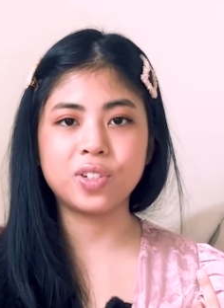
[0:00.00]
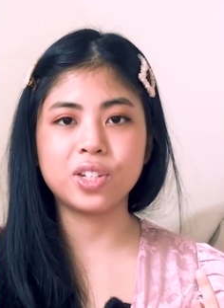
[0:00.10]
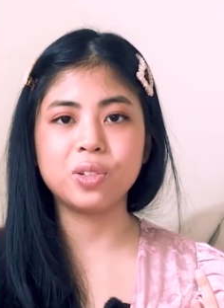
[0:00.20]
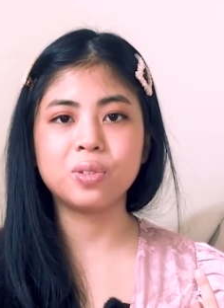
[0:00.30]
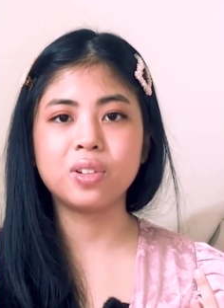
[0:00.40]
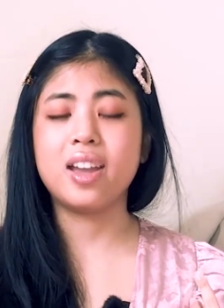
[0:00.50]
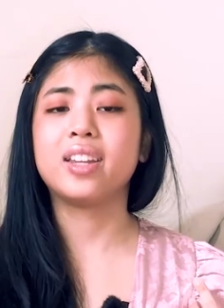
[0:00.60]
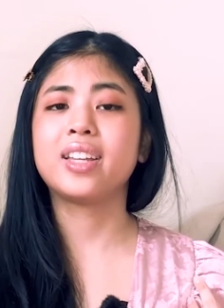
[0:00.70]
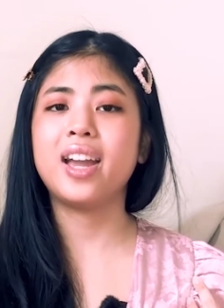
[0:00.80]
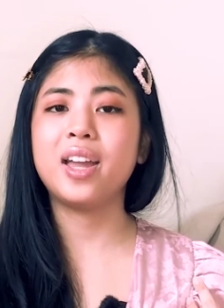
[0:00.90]
for you.
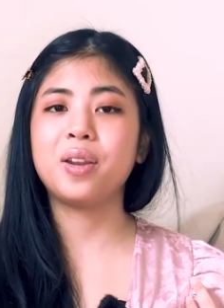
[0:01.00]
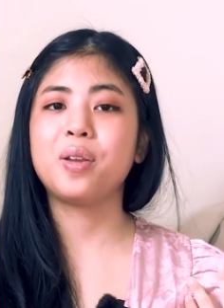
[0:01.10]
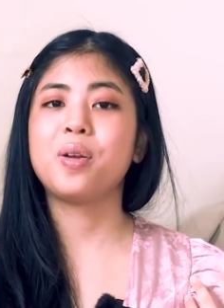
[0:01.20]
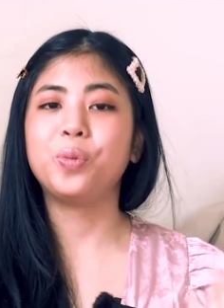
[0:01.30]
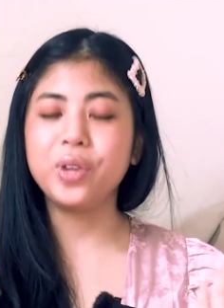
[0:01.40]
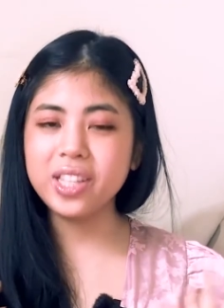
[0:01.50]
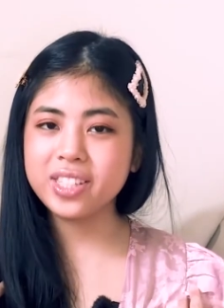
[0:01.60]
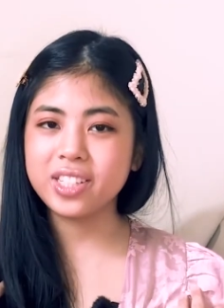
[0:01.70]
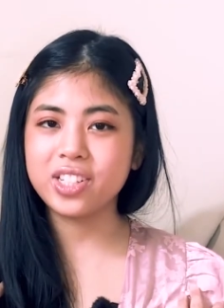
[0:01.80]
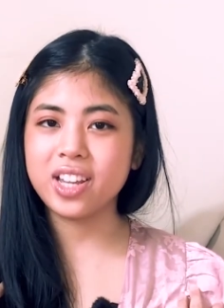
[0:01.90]
And again, we
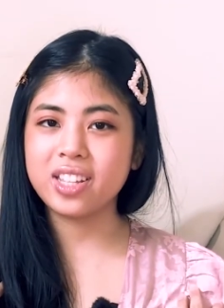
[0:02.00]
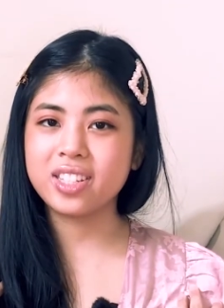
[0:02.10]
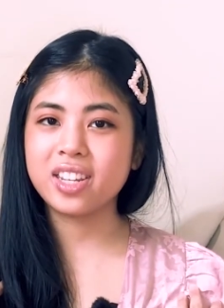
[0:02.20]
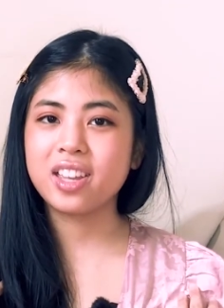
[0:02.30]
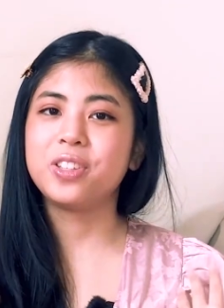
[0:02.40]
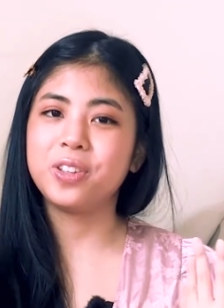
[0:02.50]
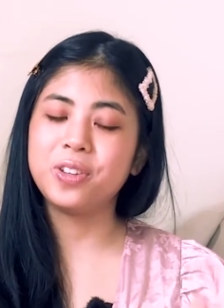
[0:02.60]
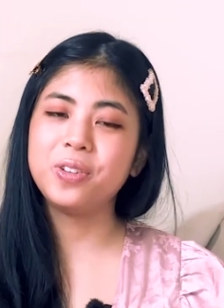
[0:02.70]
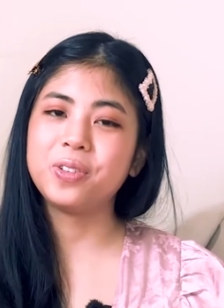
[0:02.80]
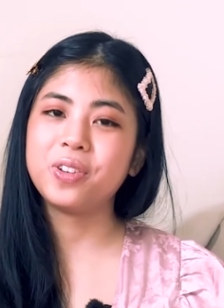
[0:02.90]
suggest to
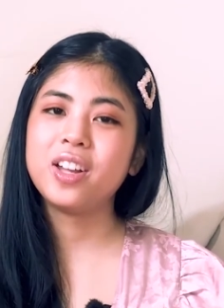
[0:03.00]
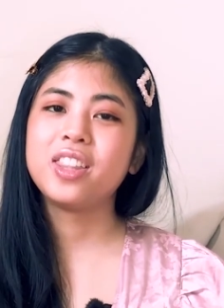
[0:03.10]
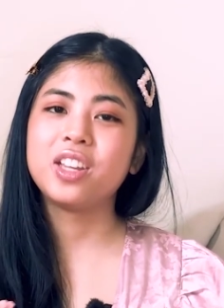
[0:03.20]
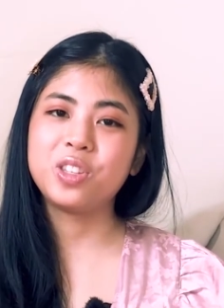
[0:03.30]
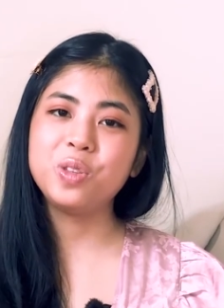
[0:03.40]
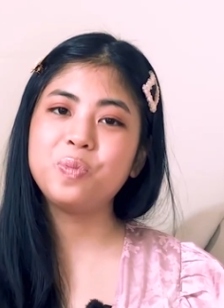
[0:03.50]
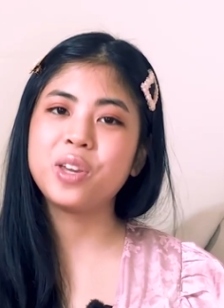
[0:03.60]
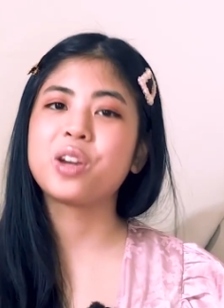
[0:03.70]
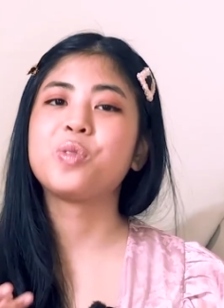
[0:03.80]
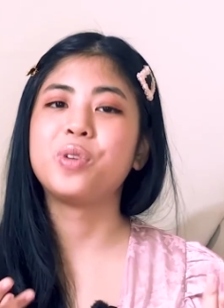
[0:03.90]
you that you
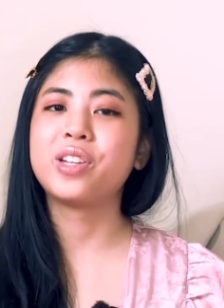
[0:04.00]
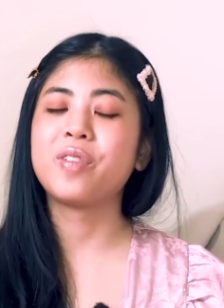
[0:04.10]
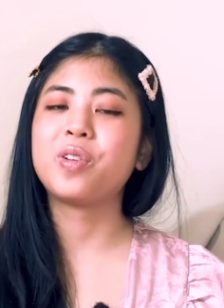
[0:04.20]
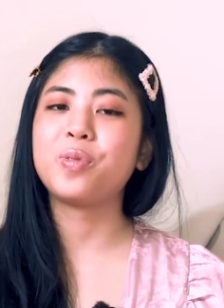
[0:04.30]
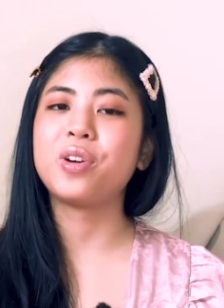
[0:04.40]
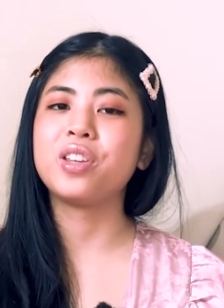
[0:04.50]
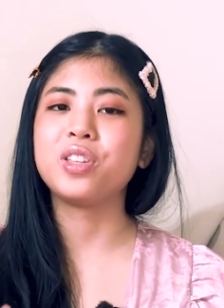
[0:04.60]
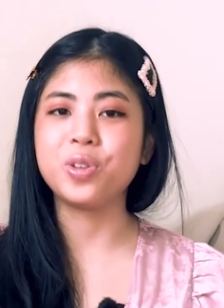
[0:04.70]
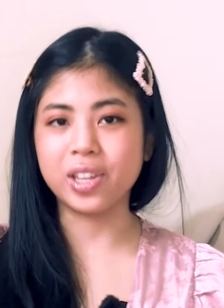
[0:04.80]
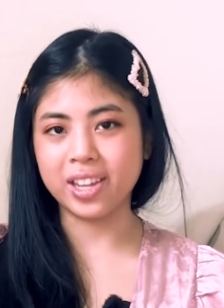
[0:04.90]
pick whichever one
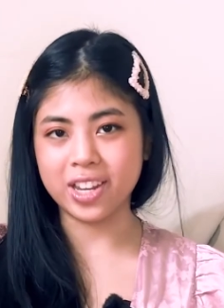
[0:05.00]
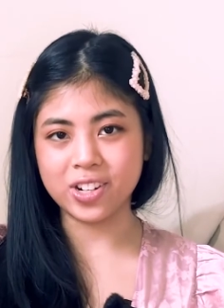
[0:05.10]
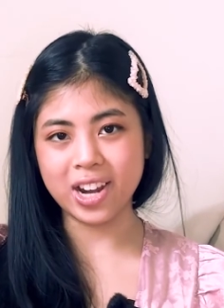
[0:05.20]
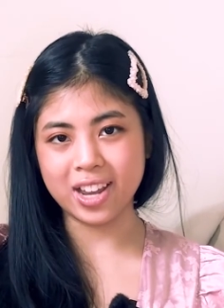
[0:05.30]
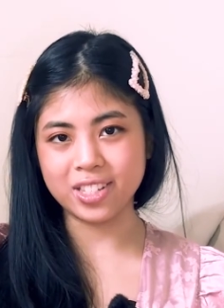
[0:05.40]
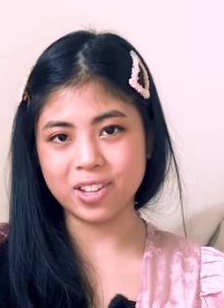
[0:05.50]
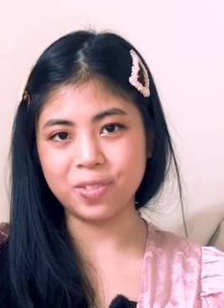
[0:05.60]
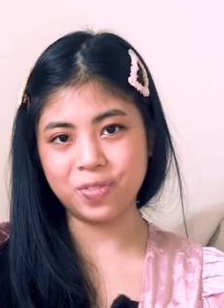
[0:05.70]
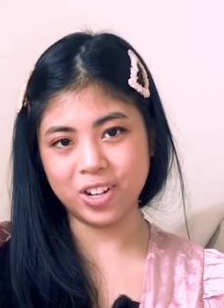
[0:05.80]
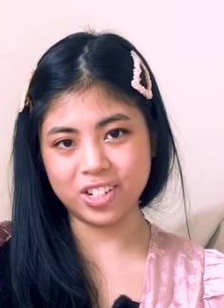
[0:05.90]
you can get your hands
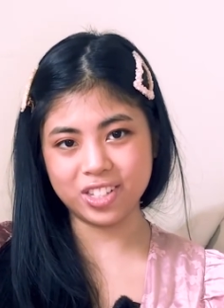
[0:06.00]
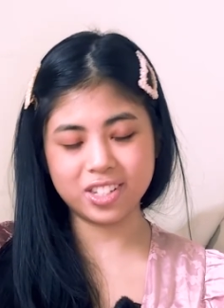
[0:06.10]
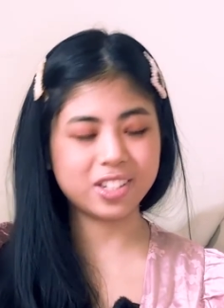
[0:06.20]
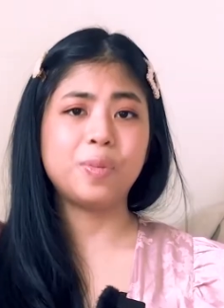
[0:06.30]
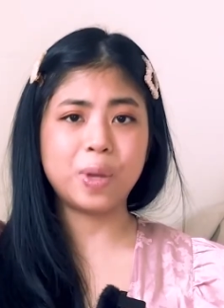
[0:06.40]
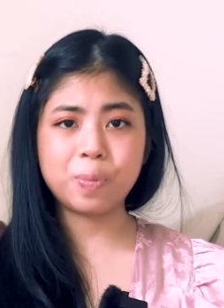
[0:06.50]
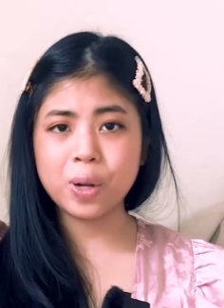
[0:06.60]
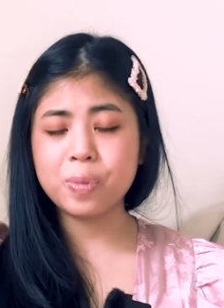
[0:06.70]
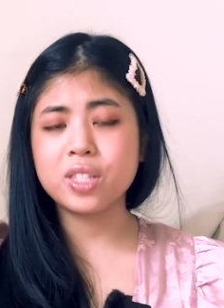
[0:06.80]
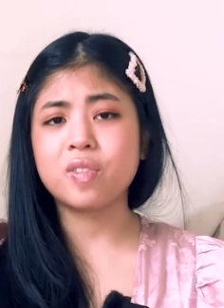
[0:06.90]
on first. The main
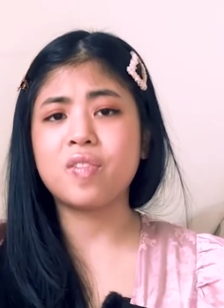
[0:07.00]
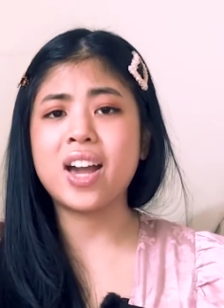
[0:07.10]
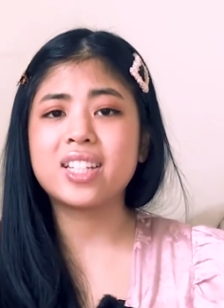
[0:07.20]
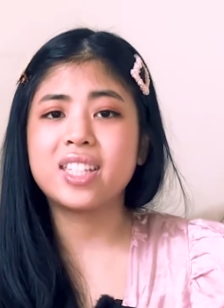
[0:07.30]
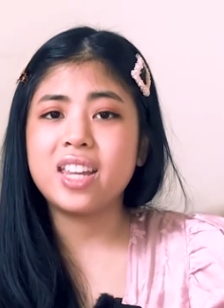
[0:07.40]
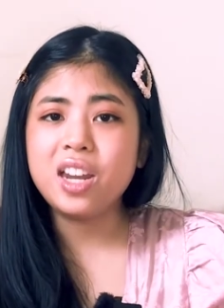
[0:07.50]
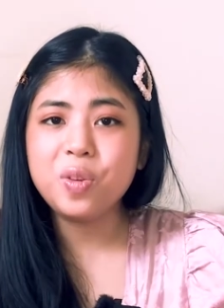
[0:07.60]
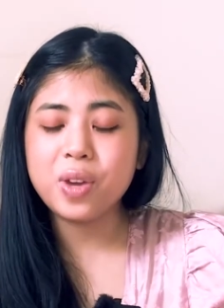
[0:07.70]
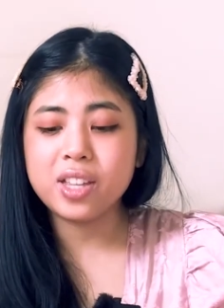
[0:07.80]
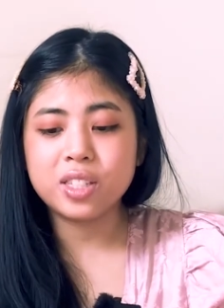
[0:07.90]
purpose of a vaccine
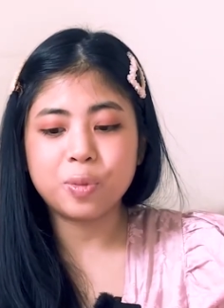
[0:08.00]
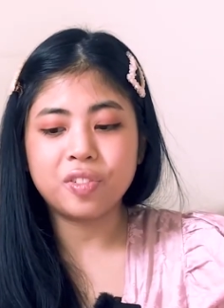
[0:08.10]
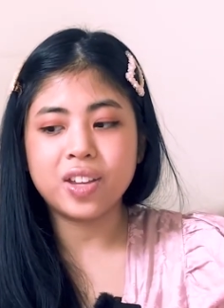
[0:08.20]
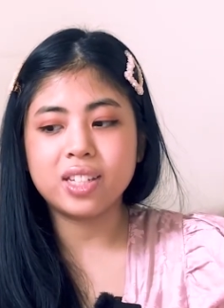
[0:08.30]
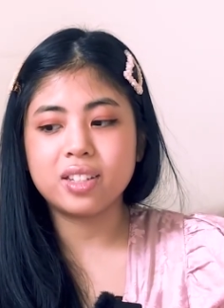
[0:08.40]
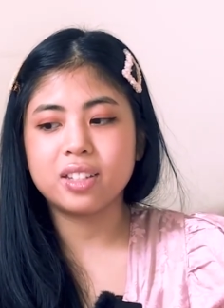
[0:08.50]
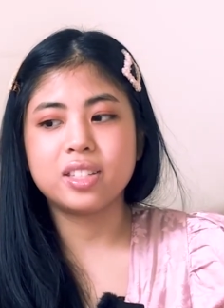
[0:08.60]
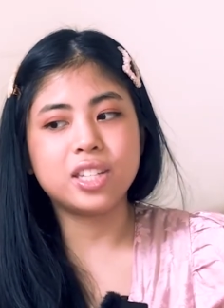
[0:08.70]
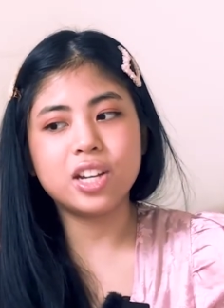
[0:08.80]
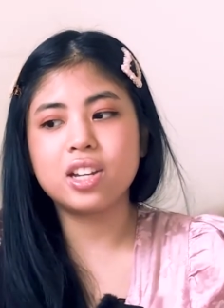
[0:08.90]
anyway is to prevent
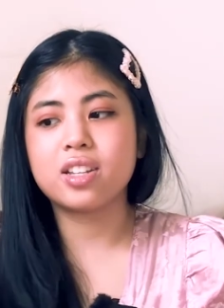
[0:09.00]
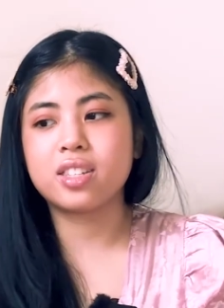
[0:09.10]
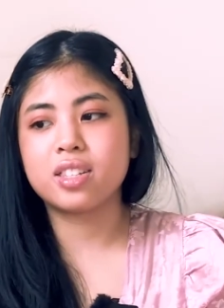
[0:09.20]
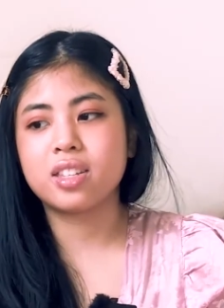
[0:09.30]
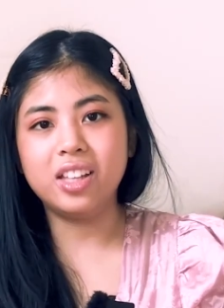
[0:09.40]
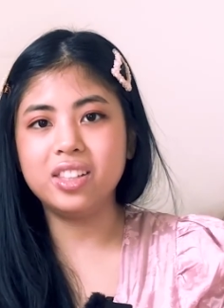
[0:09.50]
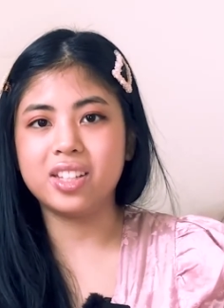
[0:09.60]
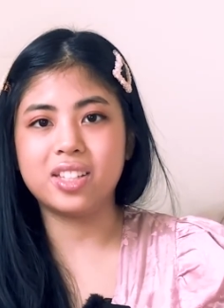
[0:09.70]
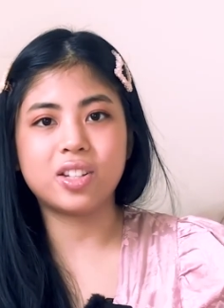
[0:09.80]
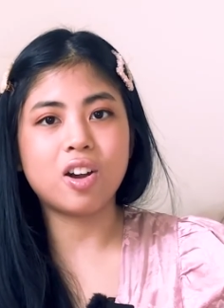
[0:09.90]
serious
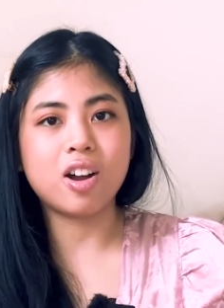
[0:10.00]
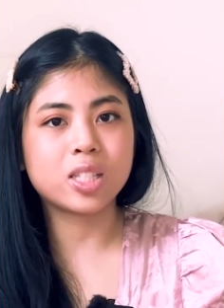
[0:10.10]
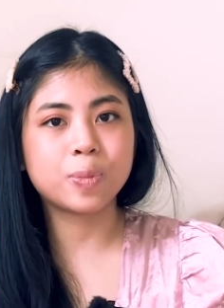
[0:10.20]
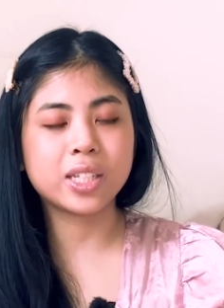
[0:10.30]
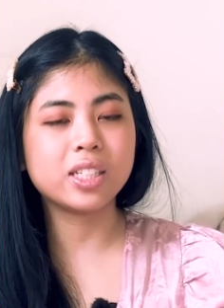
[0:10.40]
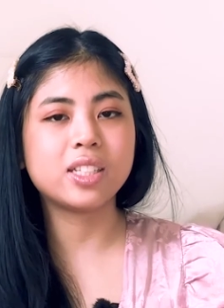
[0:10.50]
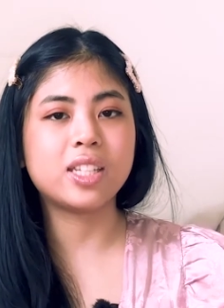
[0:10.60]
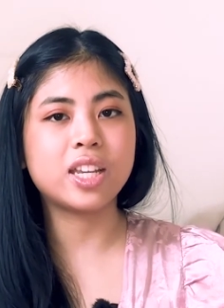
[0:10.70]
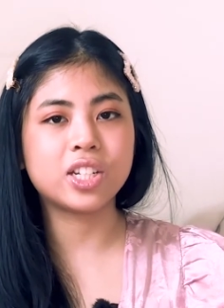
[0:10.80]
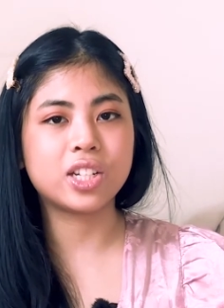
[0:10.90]
illness or
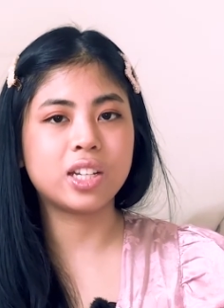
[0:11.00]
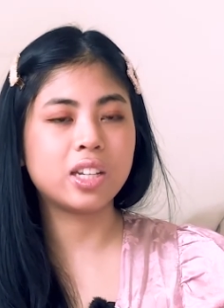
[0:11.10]
hospitalization.